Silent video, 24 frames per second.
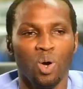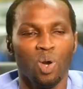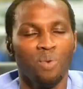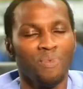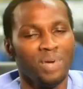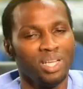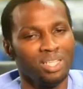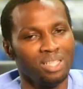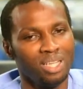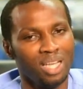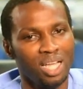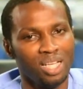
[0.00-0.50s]

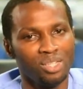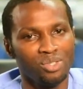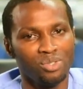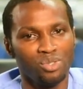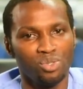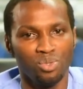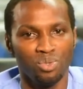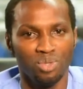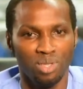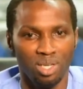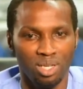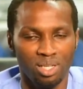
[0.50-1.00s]
Over the
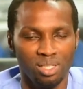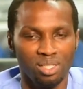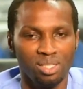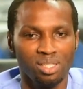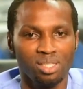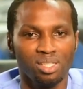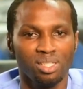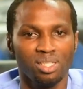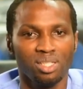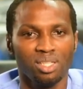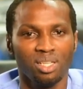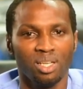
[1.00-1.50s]
last 2
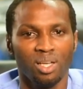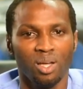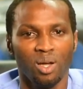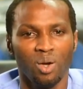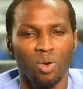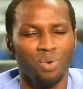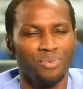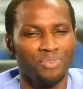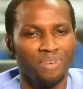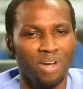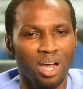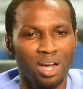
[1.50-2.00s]
years,
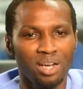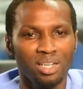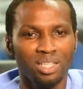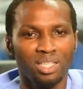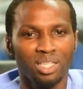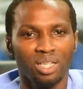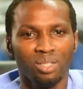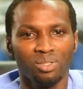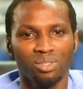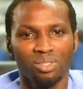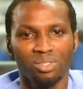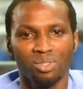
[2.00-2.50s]
we've carried
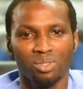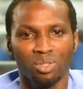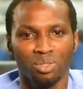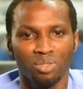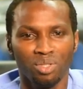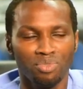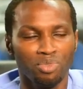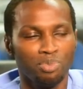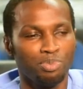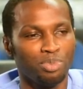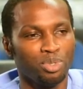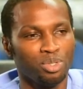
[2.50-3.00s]
out
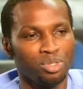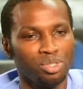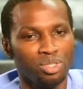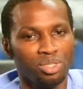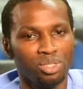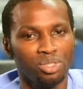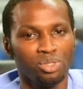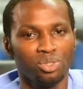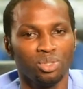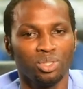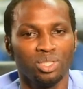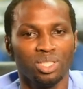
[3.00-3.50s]
successful
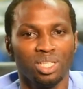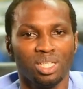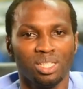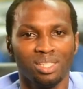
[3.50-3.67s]
procedures such